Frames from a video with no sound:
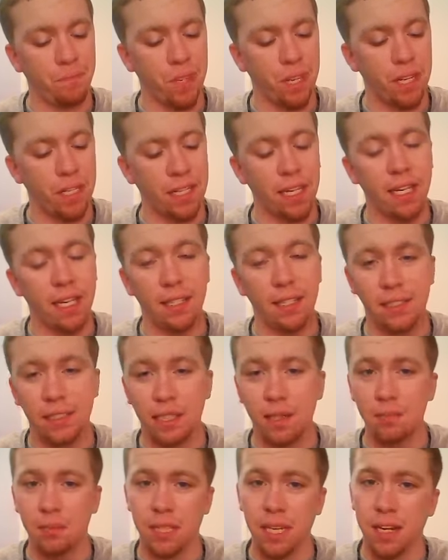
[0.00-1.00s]
again, this
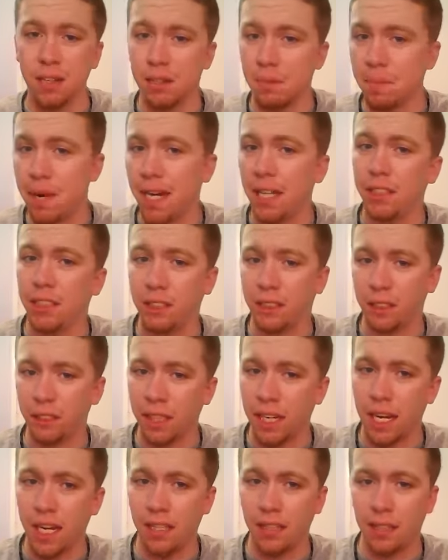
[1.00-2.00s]
comes down to patience,
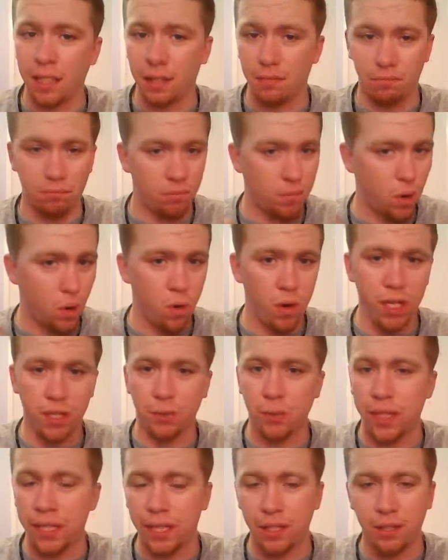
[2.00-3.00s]
guys. I'm always
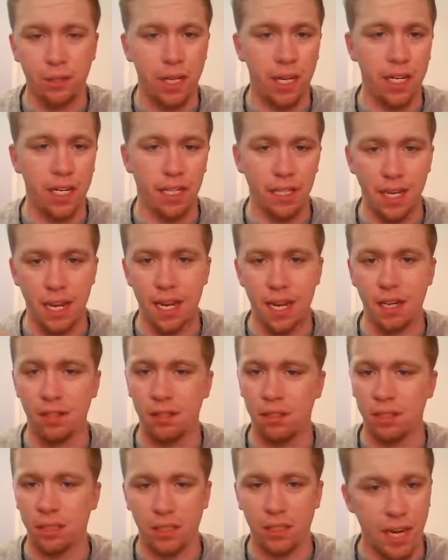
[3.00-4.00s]
reiterating that,
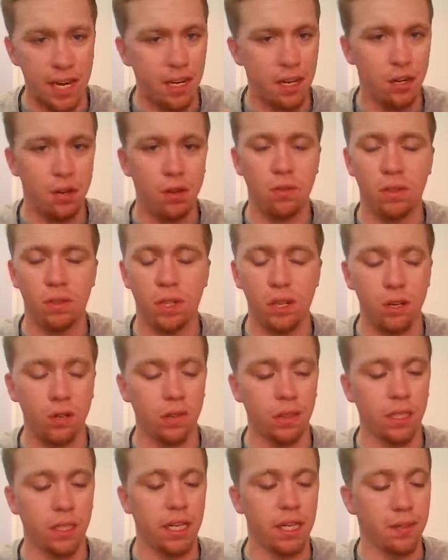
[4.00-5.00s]
just saying it over and
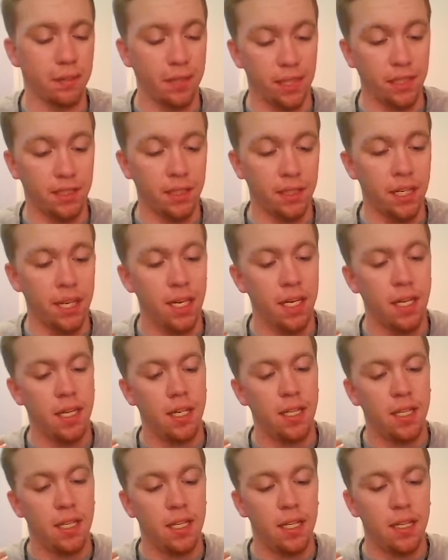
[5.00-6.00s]
over again, because
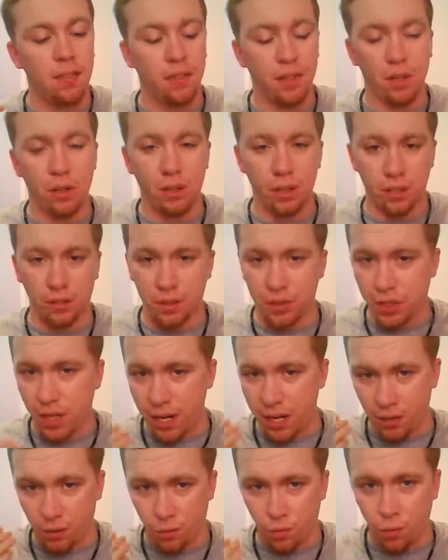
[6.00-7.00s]
if you
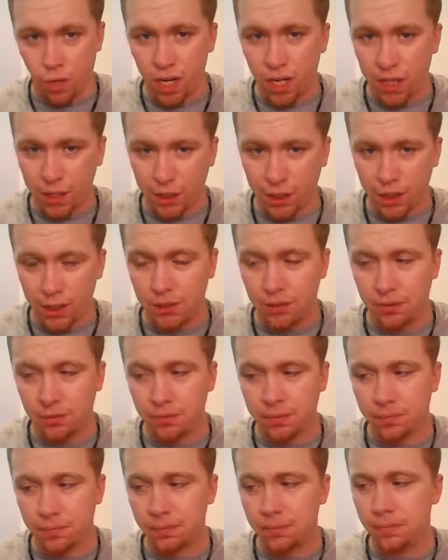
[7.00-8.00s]
try and rush
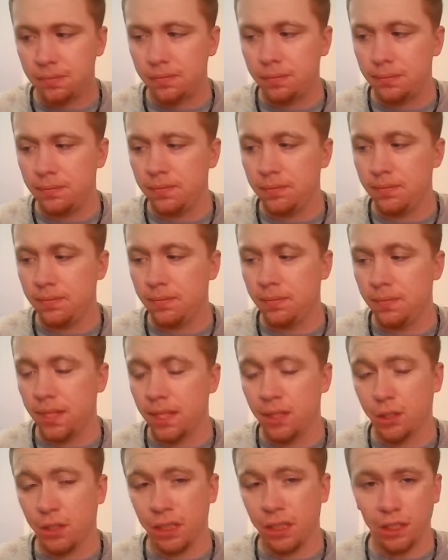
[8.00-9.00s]

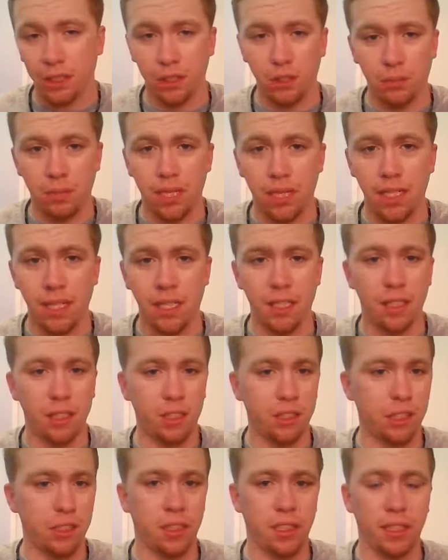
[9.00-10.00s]
a traditional pocket,
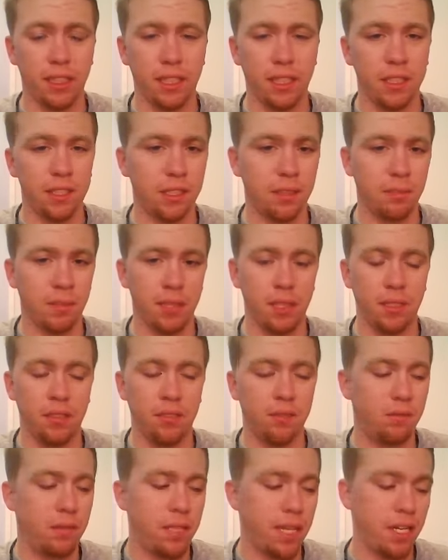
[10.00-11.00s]
you're just going to get
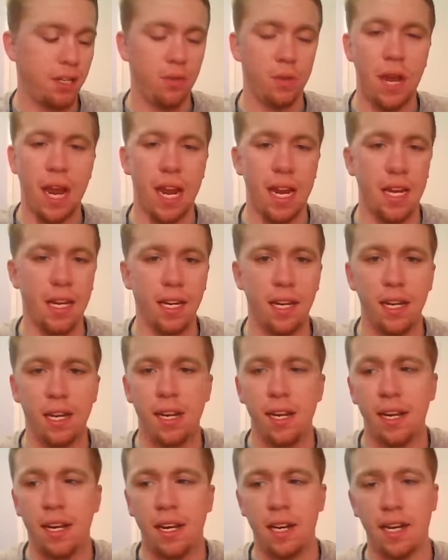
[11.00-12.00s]
something that you hate
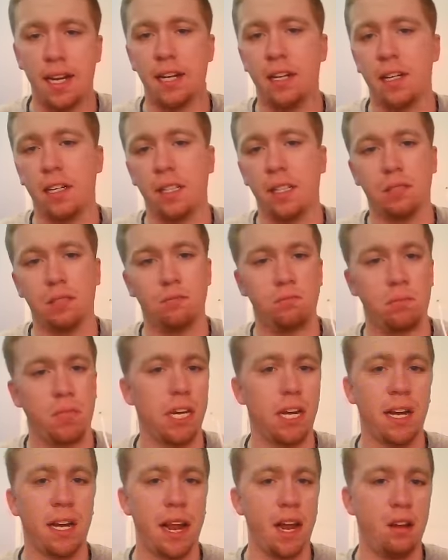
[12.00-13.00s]
and that you're going to
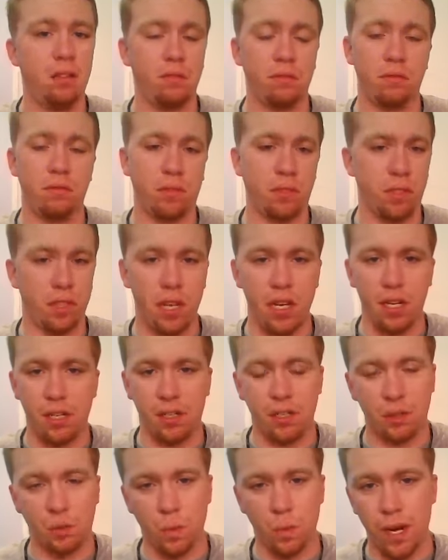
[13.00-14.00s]
cut out, and then you
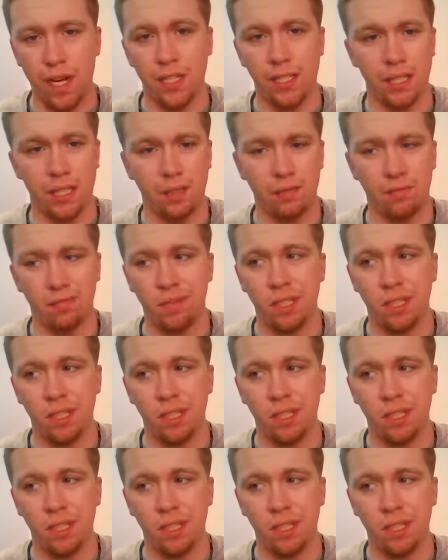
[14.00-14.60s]
just wasted